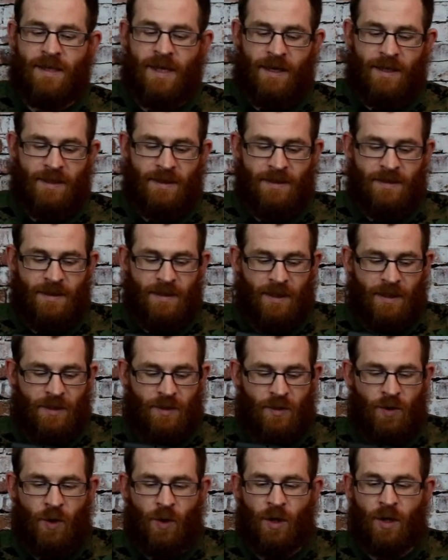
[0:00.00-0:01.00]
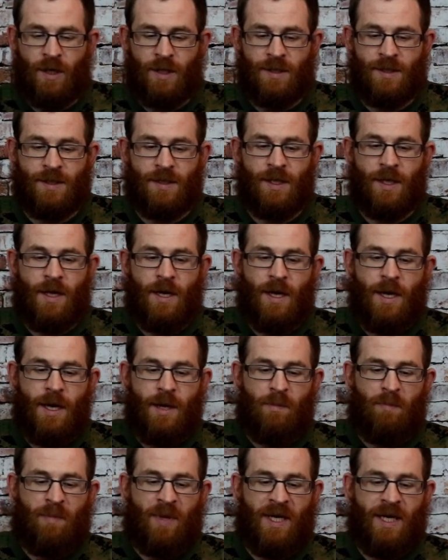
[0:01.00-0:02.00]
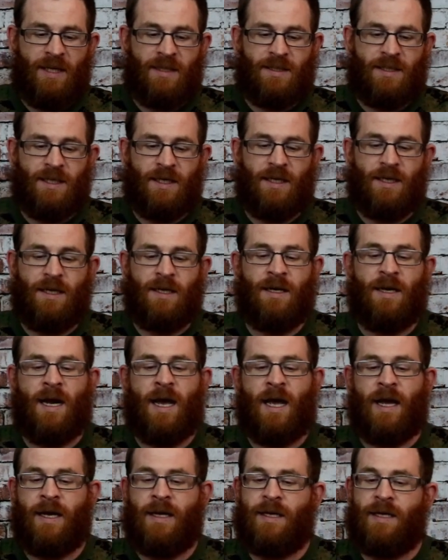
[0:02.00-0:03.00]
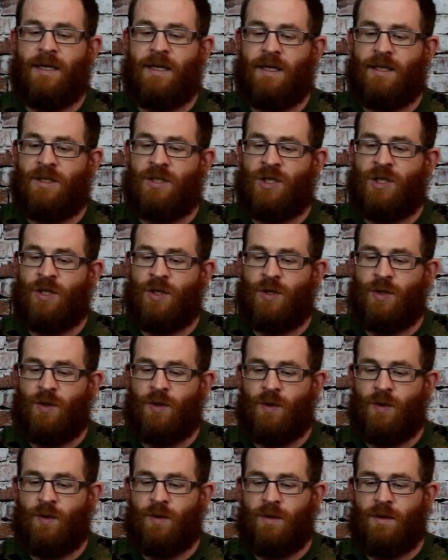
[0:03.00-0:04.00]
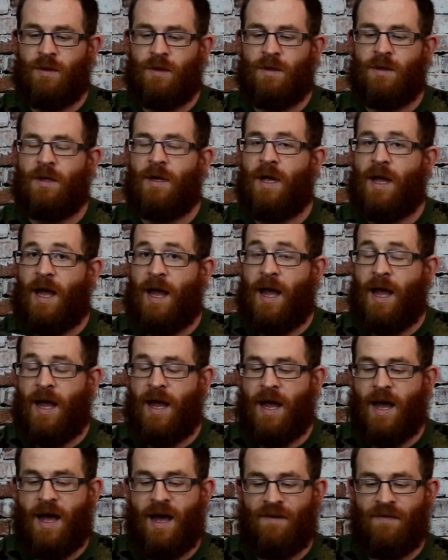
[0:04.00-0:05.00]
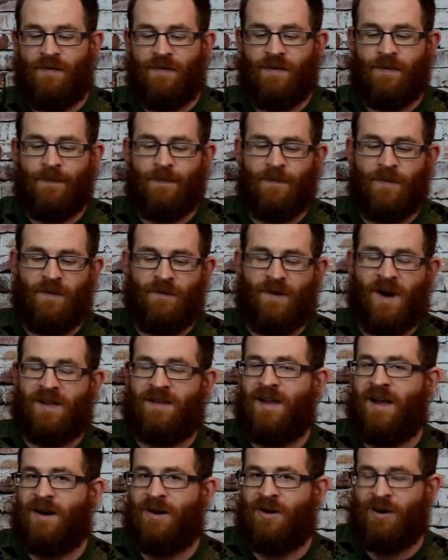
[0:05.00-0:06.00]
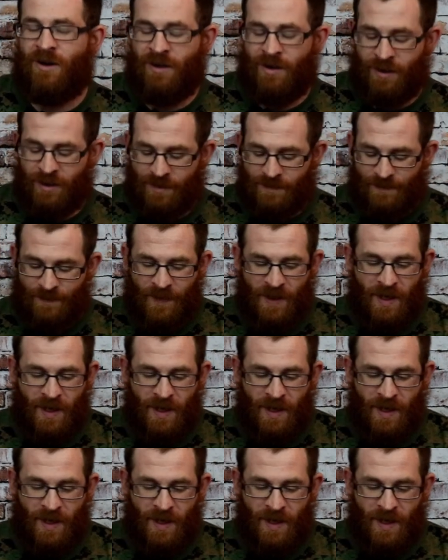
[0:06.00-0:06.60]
That is the Taurus PT92 AF. Got that earlier.